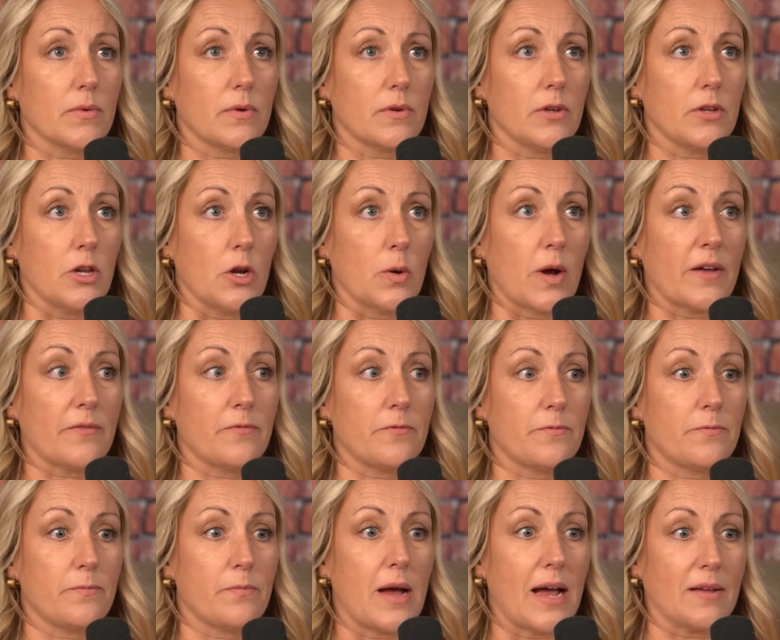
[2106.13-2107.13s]
you know, I
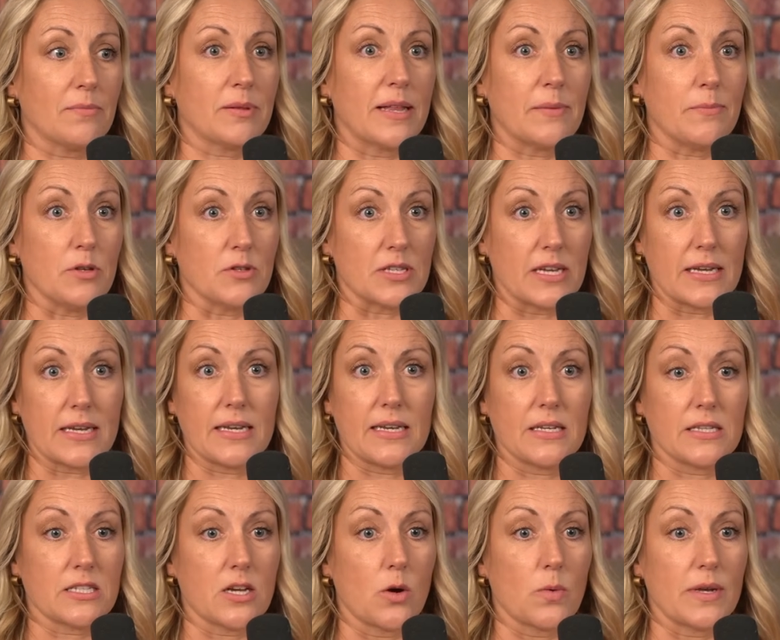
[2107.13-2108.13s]
I play music and
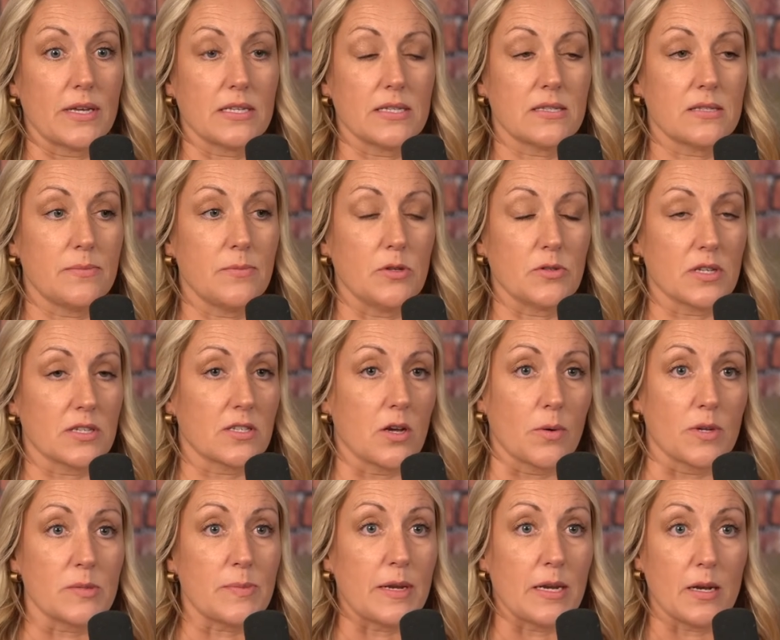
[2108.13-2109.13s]
it's always music's
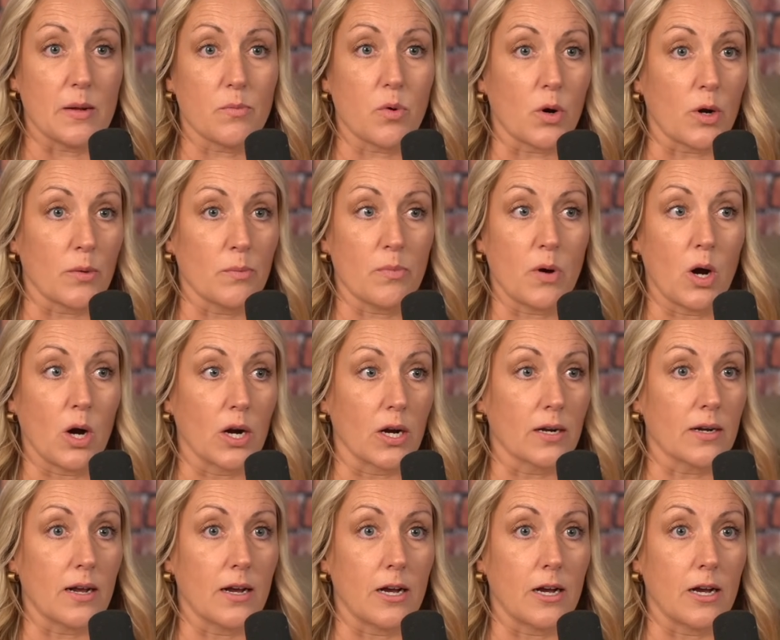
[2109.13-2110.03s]
always been an important part